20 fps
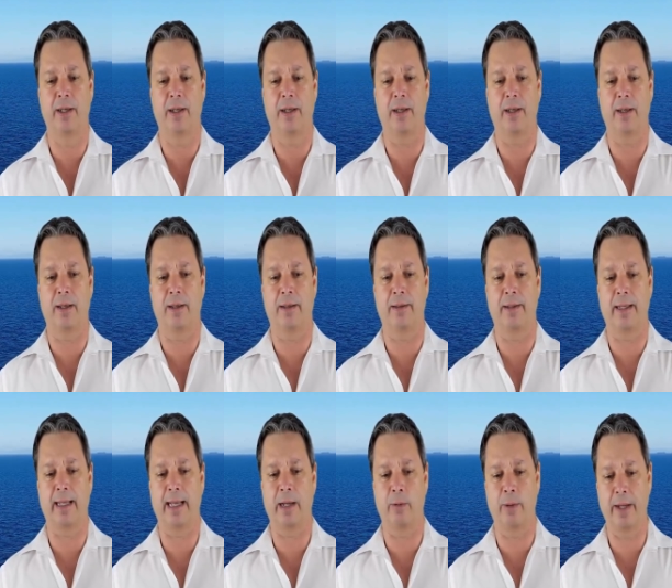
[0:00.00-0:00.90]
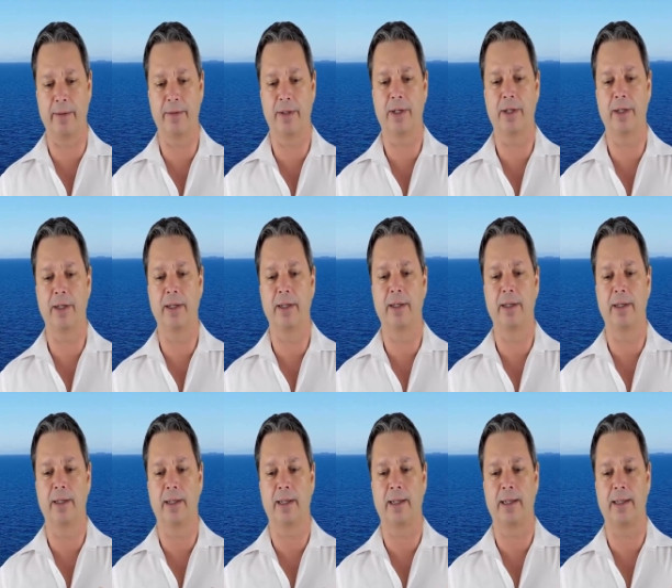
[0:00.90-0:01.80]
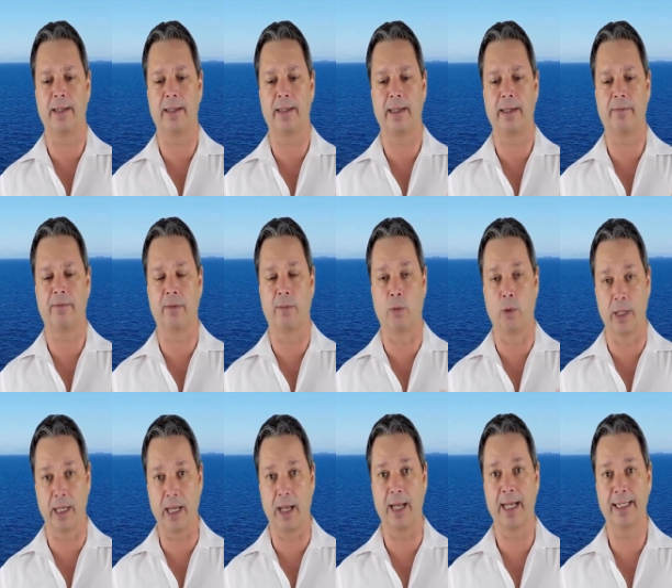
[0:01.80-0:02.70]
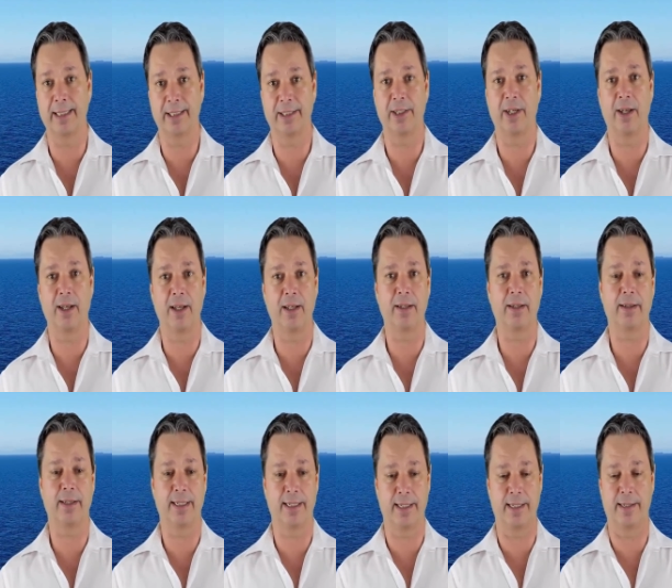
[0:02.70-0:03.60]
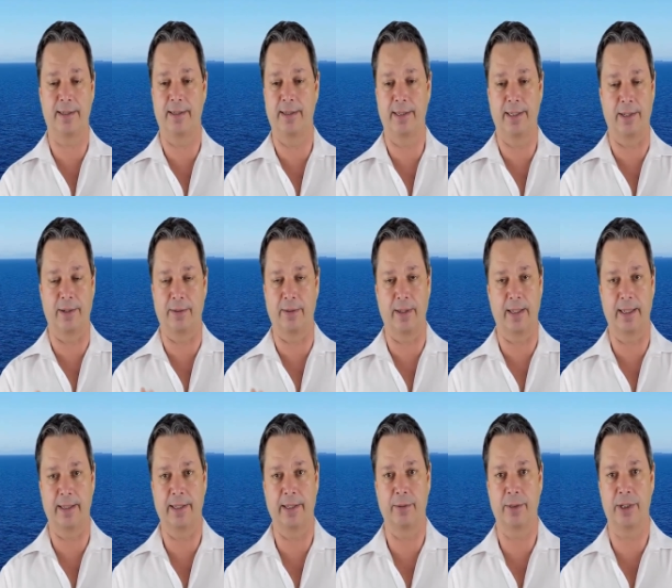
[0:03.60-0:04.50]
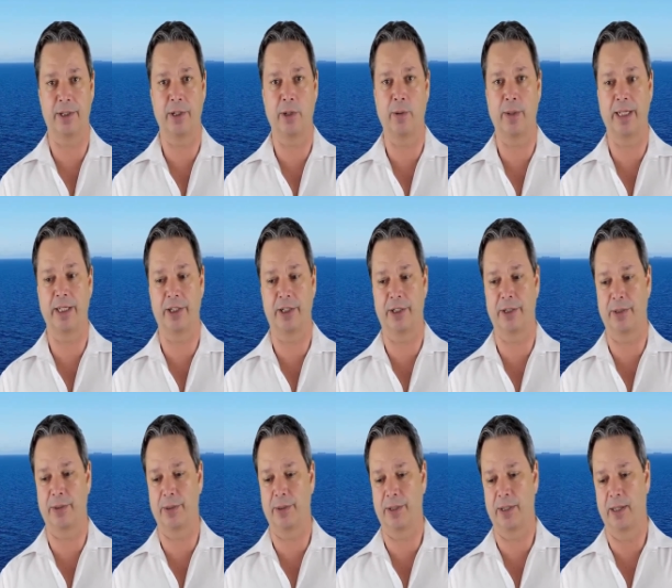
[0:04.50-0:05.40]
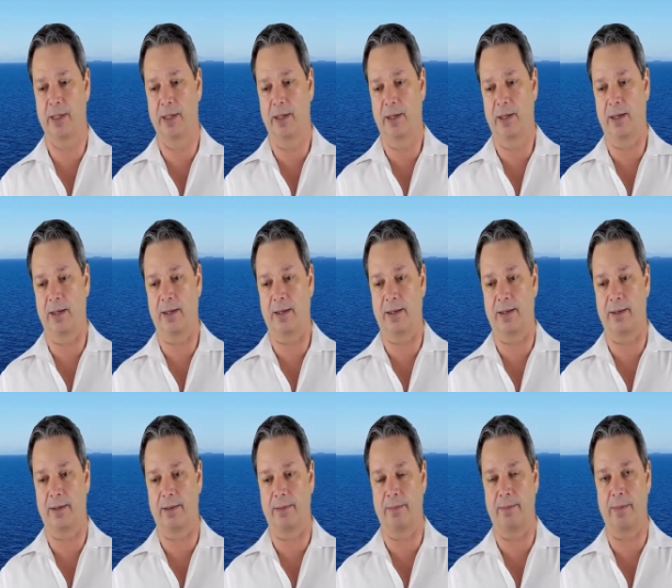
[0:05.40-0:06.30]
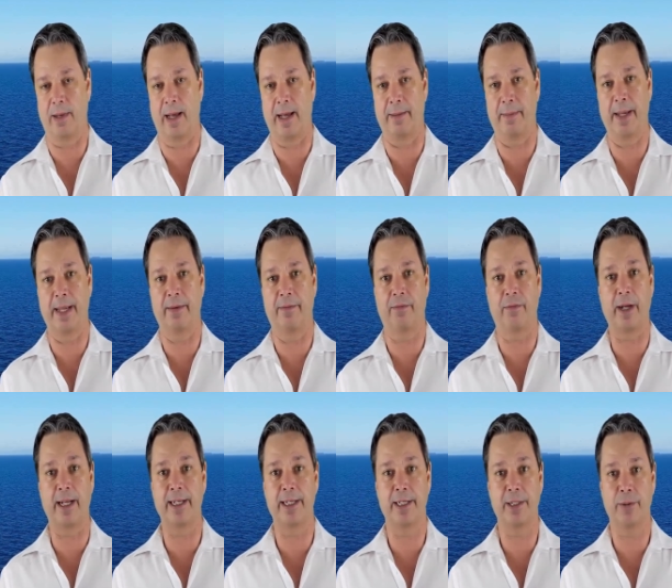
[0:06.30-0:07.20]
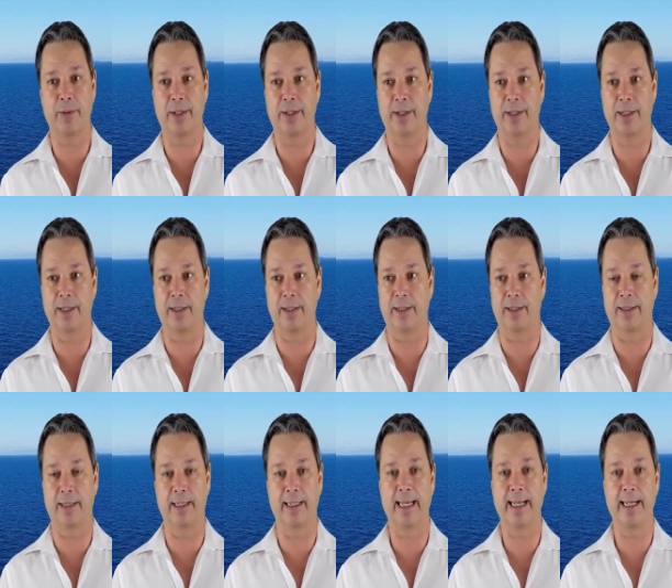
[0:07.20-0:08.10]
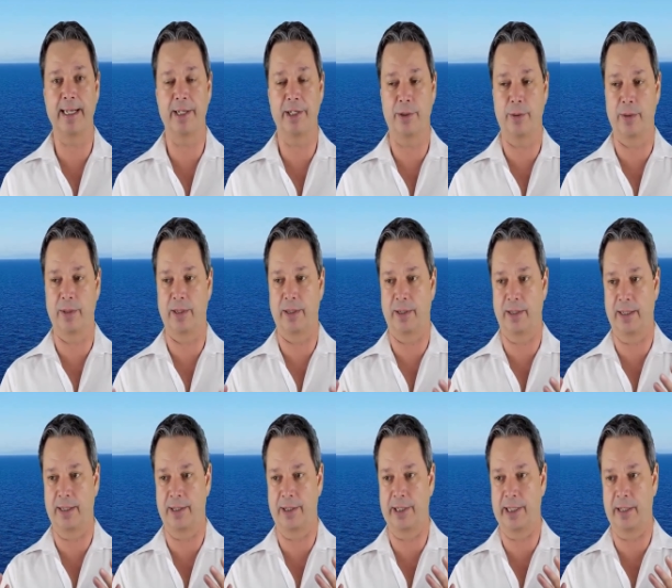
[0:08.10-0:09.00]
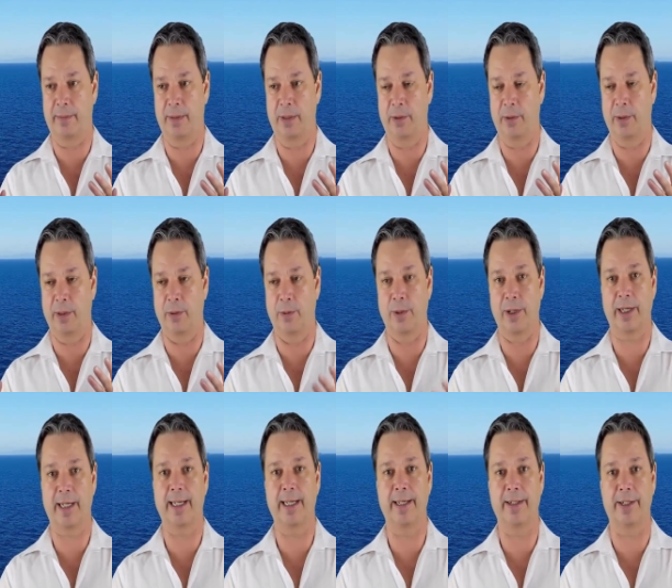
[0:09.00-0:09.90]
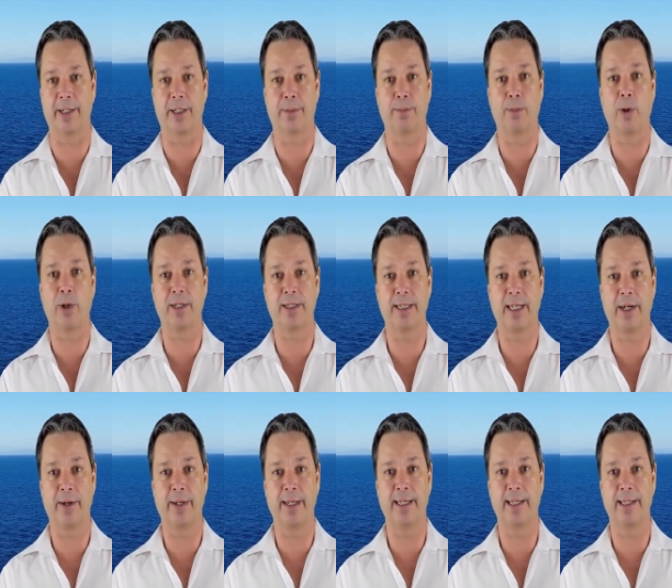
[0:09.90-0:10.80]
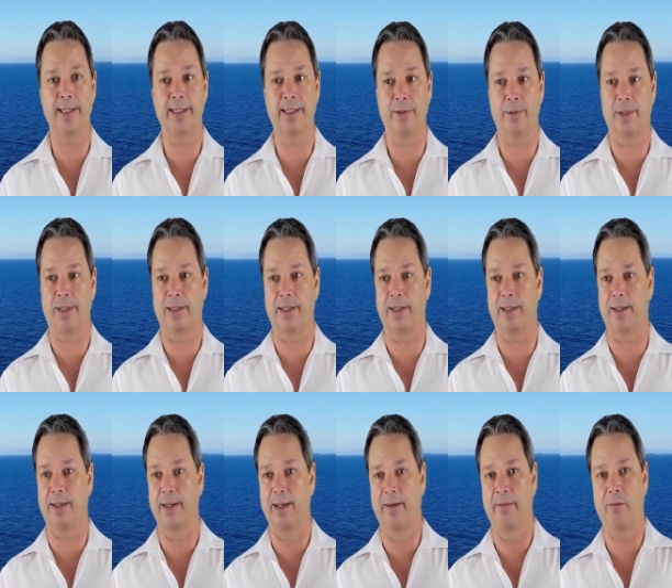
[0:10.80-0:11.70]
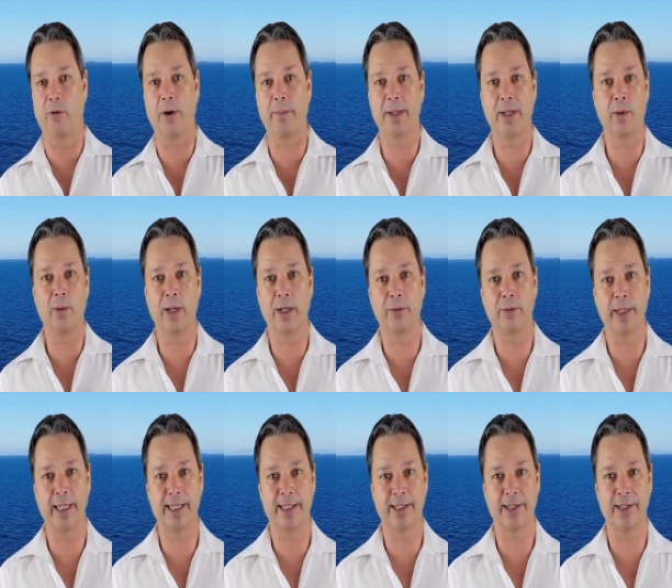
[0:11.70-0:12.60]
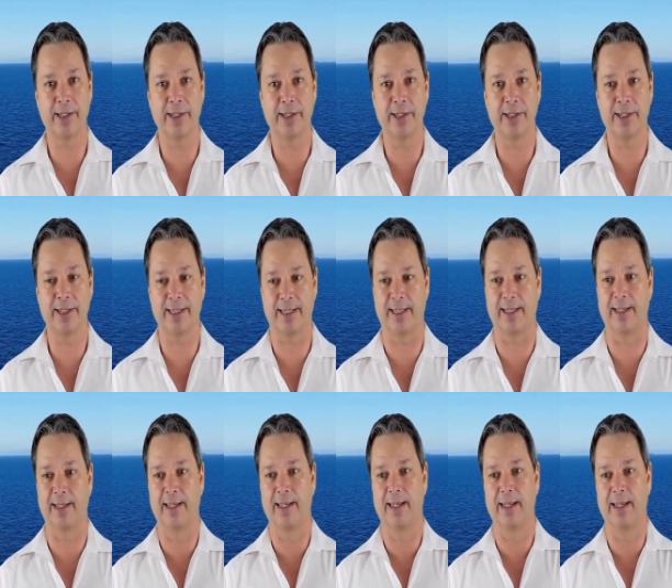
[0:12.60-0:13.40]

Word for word: Uh, however, uh, from what I saw, you know, there was no issues. Uh, I made friends with the, the ladies who were, and gentlemen who were working in the sports areas with the Formula One racers, and